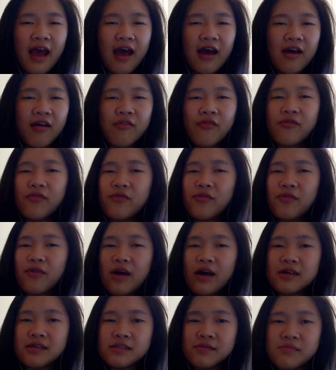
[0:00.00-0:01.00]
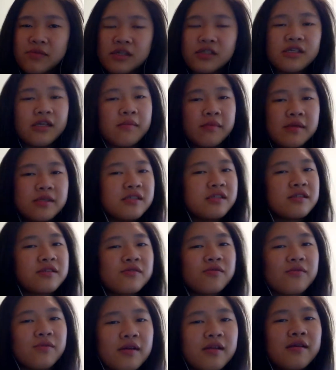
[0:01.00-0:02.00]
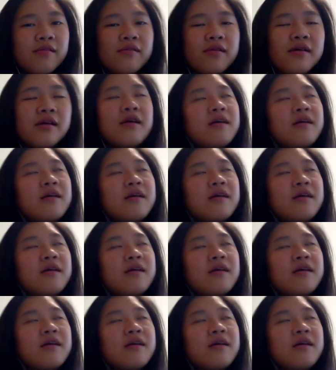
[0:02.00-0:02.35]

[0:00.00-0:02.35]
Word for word: have as much images or whatever.